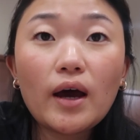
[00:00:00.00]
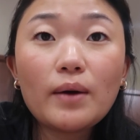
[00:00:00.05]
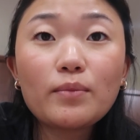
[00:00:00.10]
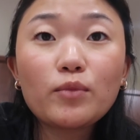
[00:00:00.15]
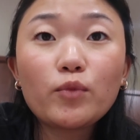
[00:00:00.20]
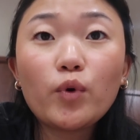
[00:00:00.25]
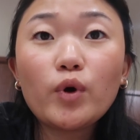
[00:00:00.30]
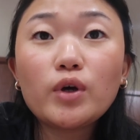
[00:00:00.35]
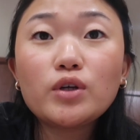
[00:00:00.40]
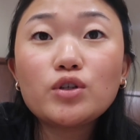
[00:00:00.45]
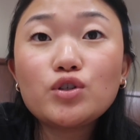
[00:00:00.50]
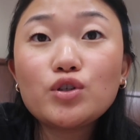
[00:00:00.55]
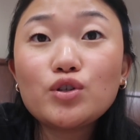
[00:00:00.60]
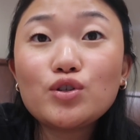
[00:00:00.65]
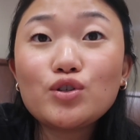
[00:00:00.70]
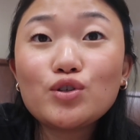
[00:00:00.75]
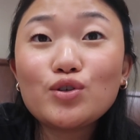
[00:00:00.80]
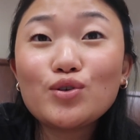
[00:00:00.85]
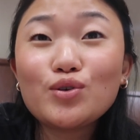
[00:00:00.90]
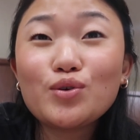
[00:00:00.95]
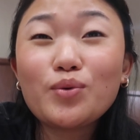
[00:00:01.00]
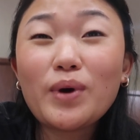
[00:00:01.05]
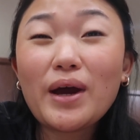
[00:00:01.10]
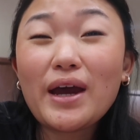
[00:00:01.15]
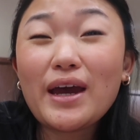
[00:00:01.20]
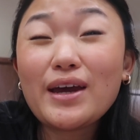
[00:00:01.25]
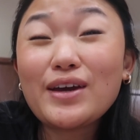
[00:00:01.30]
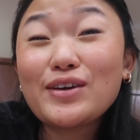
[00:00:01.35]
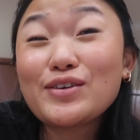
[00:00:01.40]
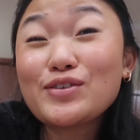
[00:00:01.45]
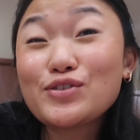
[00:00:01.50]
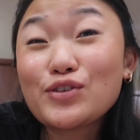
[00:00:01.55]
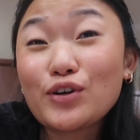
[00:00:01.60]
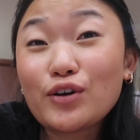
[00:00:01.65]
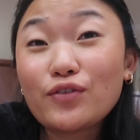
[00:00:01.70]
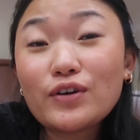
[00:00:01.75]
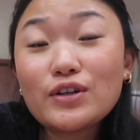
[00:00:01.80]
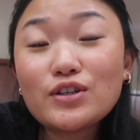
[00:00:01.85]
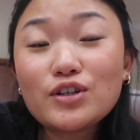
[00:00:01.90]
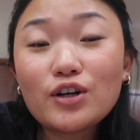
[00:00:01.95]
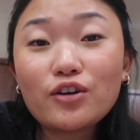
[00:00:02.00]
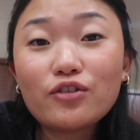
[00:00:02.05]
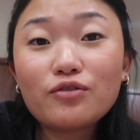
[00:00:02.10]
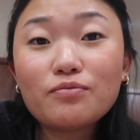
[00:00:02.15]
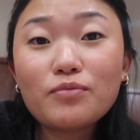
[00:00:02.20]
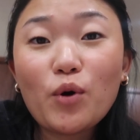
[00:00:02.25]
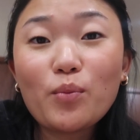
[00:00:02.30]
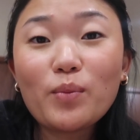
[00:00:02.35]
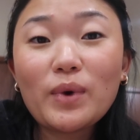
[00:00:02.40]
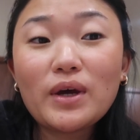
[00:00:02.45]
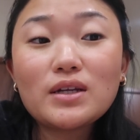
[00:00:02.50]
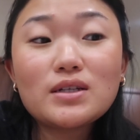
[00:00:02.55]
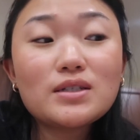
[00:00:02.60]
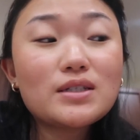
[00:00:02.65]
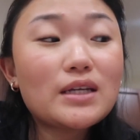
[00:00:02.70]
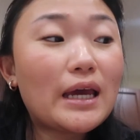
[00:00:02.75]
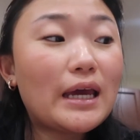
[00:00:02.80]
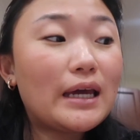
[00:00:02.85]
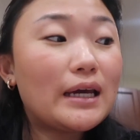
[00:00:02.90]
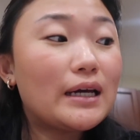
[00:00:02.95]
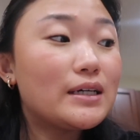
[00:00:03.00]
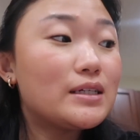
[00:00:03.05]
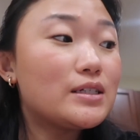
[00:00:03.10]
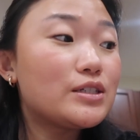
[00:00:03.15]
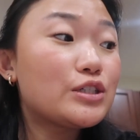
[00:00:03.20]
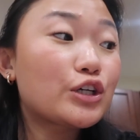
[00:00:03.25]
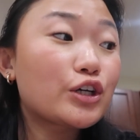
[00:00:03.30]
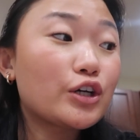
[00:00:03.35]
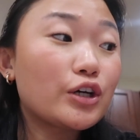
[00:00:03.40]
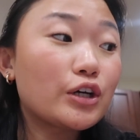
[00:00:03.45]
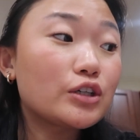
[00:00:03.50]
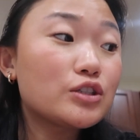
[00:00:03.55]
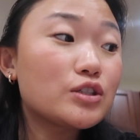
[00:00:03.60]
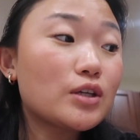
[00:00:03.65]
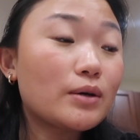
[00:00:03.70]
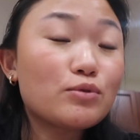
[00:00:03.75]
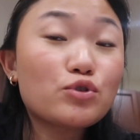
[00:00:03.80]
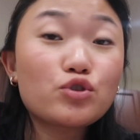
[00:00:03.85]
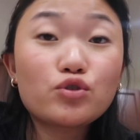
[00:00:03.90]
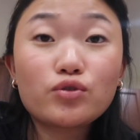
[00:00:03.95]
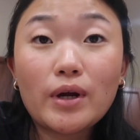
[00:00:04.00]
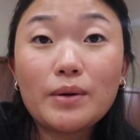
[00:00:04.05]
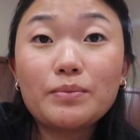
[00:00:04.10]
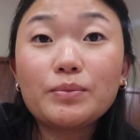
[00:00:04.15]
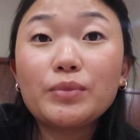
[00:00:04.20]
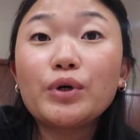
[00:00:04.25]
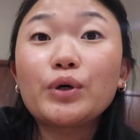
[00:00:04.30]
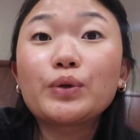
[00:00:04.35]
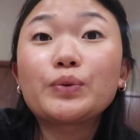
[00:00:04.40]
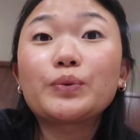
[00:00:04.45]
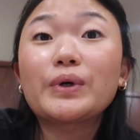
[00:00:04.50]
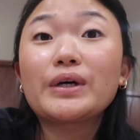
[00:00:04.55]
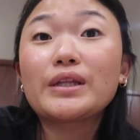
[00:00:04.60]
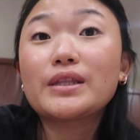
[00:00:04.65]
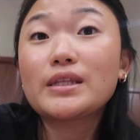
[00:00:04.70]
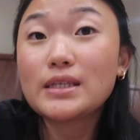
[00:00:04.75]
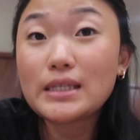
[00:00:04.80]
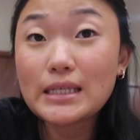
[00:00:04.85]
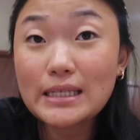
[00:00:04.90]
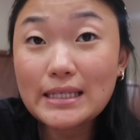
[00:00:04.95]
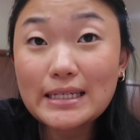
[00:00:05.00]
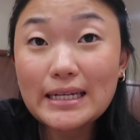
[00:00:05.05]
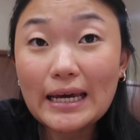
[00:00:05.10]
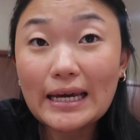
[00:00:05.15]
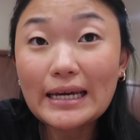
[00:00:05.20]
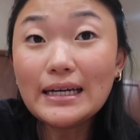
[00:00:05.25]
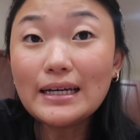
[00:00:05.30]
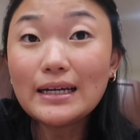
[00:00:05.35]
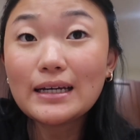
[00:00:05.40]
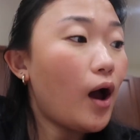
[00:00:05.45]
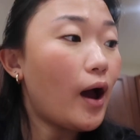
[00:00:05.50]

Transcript: I'm going to do a surf and turf moment and cook some shrimp with steak.